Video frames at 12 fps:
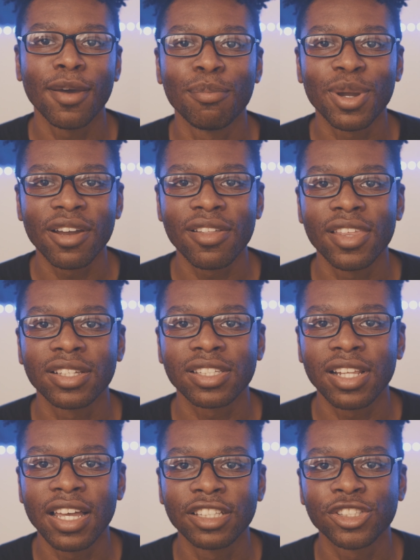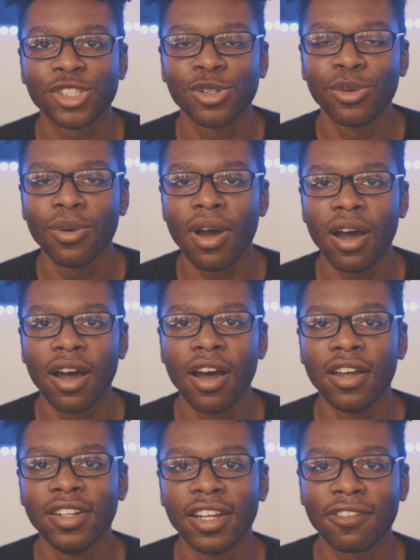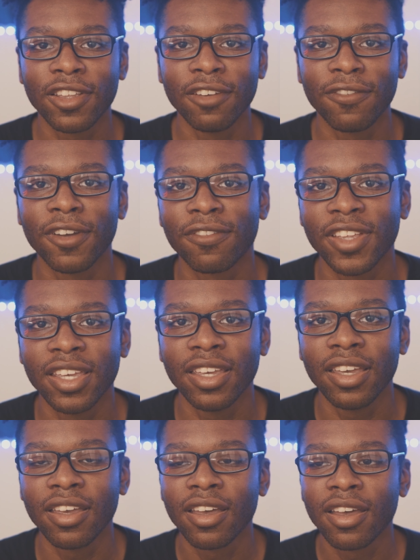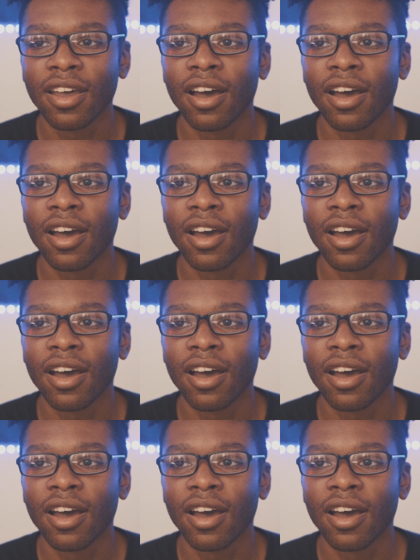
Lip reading: compare this lens to a nifty 50,